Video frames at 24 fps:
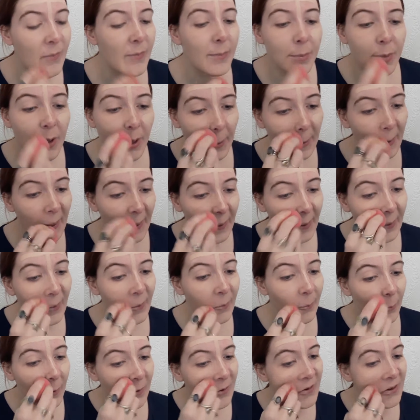Purely
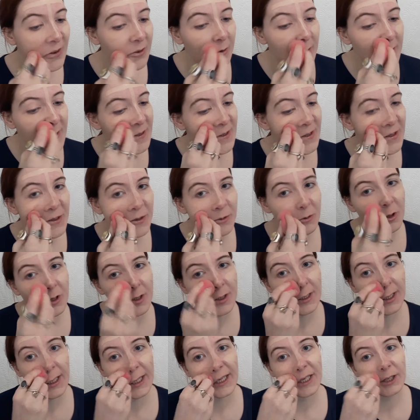one of the reasons
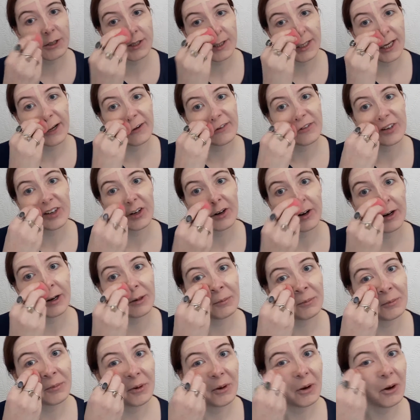was it saved
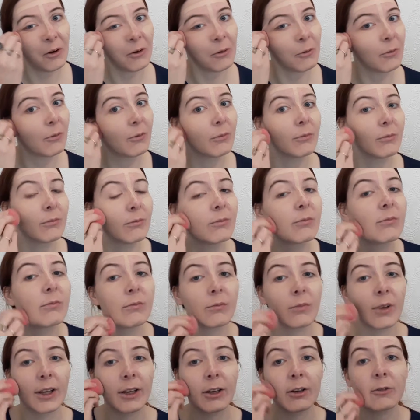time on
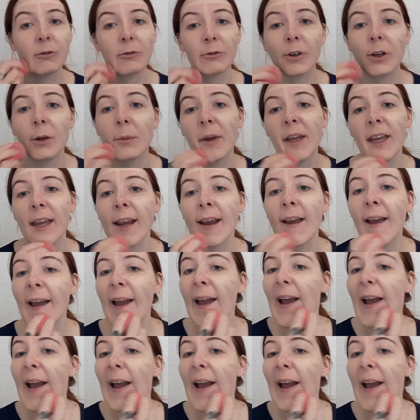like filming.